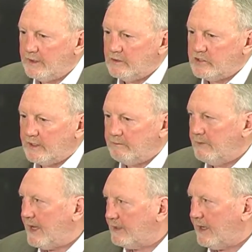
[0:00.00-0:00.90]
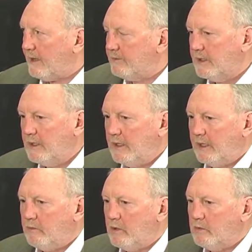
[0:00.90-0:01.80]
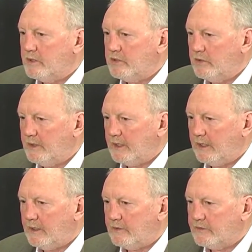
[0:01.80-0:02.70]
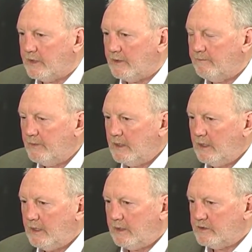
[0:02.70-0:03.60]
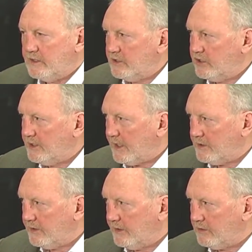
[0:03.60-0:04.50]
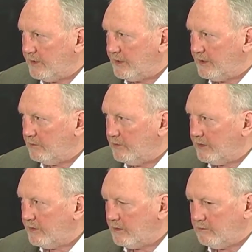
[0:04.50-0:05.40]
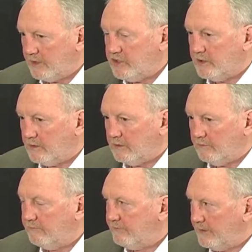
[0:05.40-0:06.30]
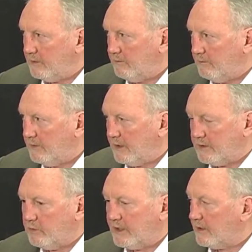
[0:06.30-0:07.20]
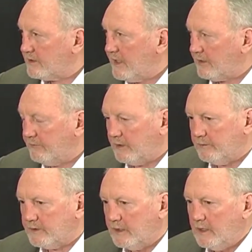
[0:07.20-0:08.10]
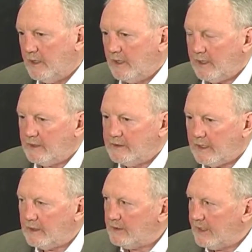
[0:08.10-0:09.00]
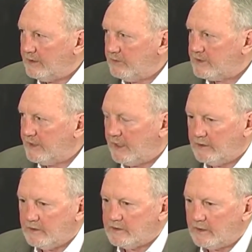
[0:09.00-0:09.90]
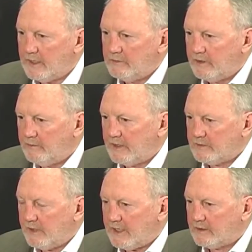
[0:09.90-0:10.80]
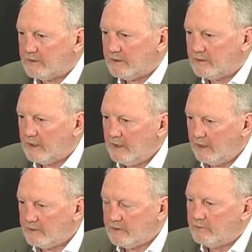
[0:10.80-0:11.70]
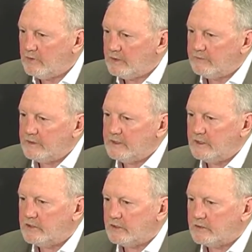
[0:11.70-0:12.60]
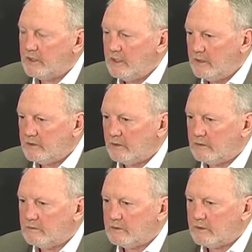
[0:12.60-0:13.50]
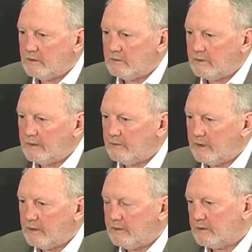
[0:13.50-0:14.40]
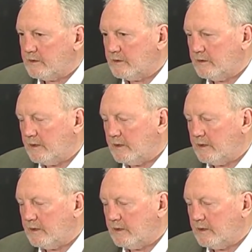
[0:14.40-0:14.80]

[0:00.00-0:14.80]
Leadership Madcap, and what we're doing is digitizing the curriculum with original film, we call snack films, aligned with standards, aligned with the best practices, and supported for teachers. So this